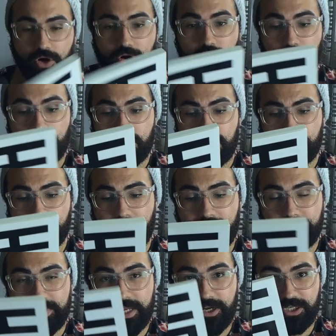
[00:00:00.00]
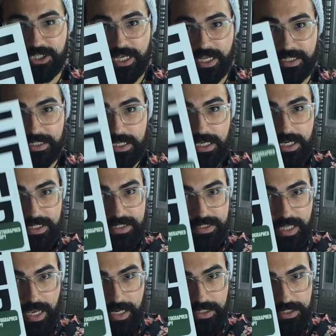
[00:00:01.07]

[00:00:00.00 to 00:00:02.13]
Her by Pierre Jeanty, a signed